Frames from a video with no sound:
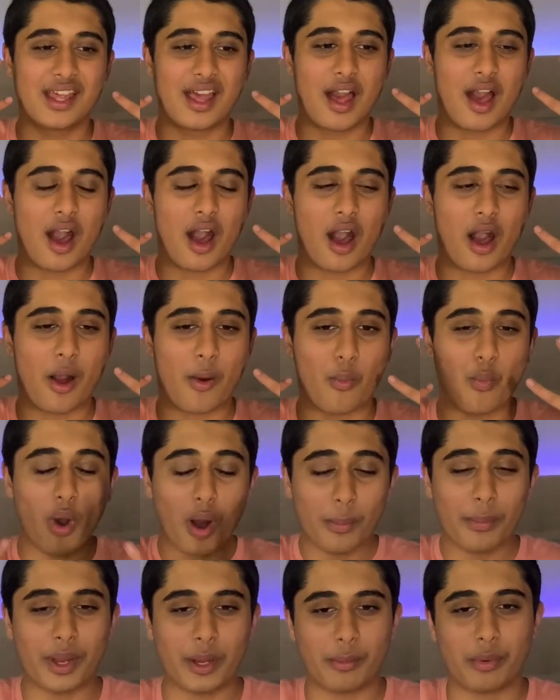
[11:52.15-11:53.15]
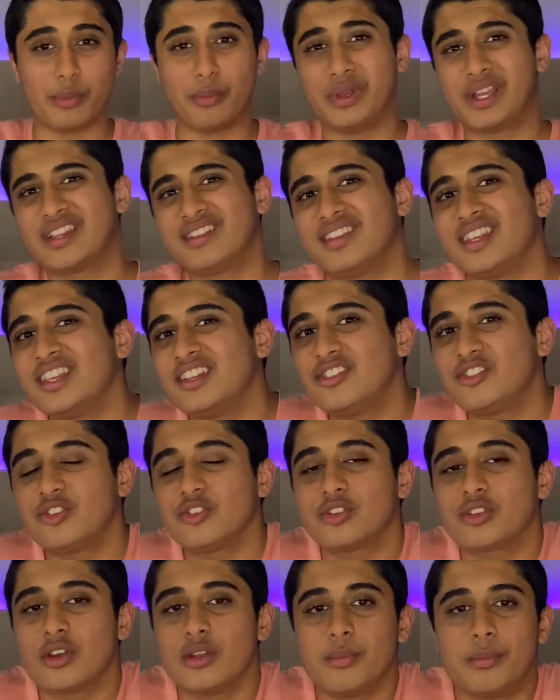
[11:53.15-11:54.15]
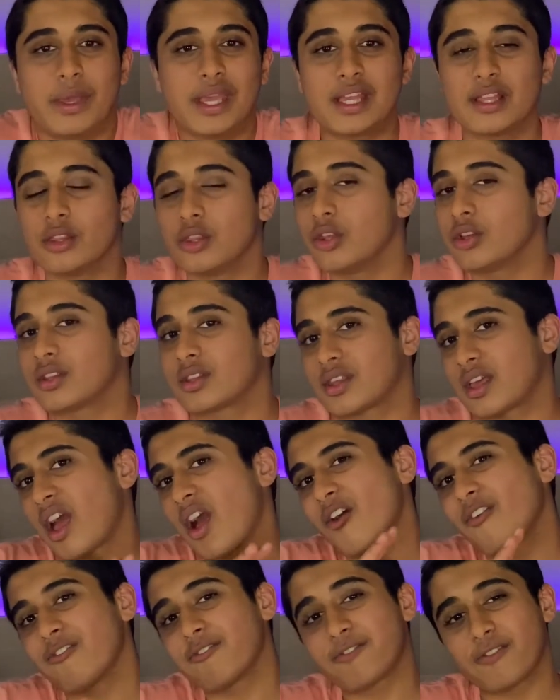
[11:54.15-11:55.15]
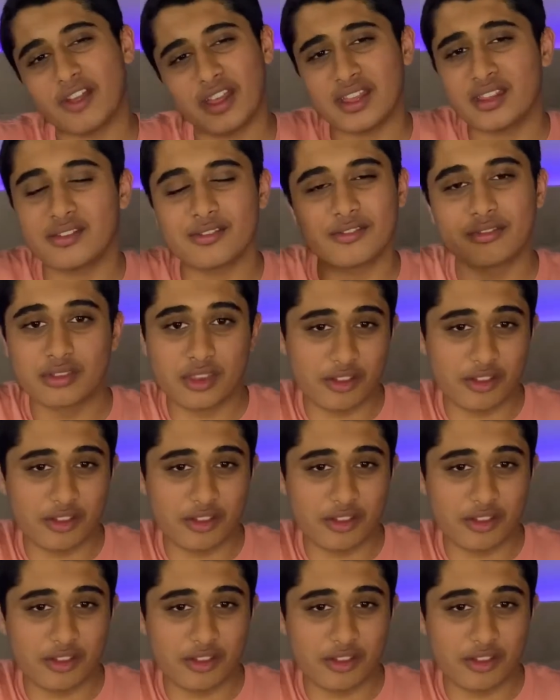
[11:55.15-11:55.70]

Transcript: wallpaper, because it's just gonna make it look the